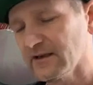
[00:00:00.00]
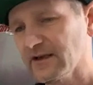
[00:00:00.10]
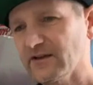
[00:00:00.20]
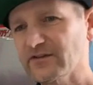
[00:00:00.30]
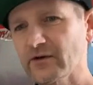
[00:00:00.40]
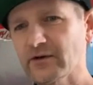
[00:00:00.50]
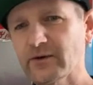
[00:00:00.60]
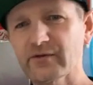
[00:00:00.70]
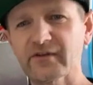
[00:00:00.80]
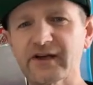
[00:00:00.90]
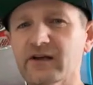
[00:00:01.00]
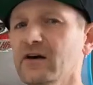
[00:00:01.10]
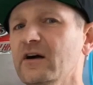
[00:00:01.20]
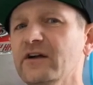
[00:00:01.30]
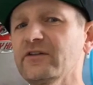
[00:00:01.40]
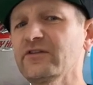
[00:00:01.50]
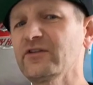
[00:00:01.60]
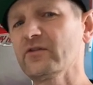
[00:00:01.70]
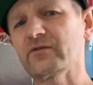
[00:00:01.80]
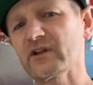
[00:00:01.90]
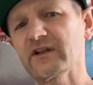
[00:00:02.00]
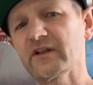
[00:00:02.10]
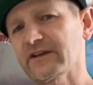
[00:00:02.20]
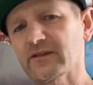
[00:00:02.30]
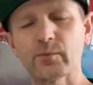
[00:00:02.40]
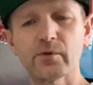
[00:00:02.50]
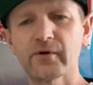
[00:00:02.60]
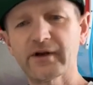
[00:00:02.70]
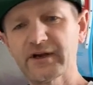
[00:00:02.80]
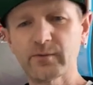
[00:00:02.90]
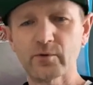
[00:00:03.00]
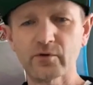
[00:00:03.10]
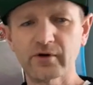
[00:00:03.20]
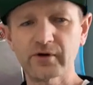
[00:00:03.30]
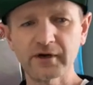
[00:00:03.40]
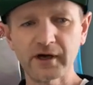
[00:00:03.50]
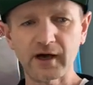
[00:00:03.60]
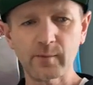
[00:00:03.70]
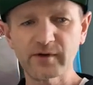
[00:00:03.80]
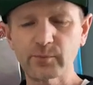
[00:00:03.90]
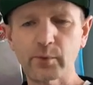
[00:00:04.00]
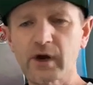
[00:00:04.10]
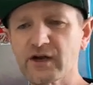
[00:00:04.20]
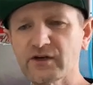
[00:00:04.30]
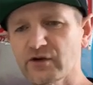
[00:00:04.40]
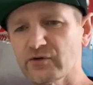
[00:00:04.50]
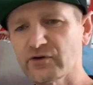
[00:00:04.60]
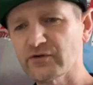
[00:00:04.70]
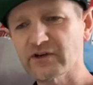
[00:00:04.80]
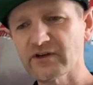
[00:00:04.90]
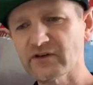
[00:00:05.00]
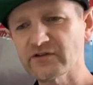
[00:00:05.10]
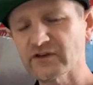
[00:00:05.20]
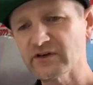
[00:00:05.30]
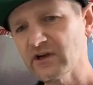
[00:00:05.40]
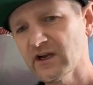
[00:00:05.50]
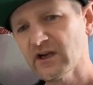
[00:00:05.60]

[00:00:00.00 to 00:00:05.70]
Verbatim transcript: And so he was like, oh, I just don't really like the board anymore. Um, it's brand new, new condition.